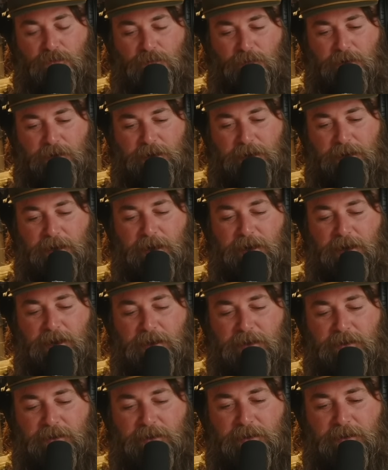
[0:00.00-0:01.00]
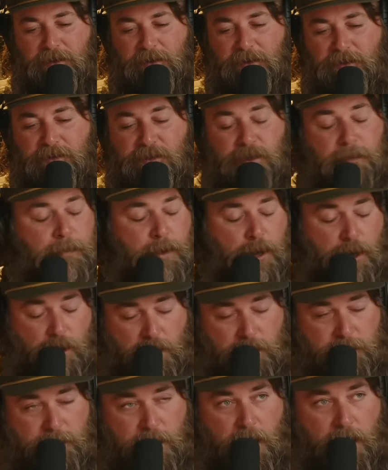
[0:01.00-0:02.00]
wanting like a
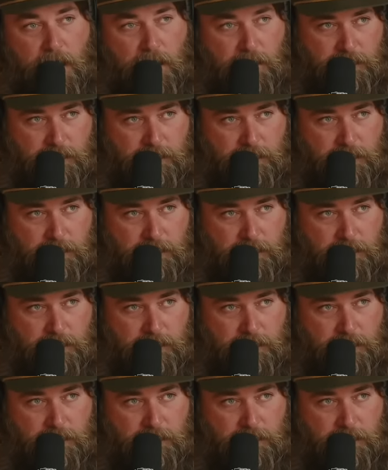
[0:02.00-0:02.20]
superb hot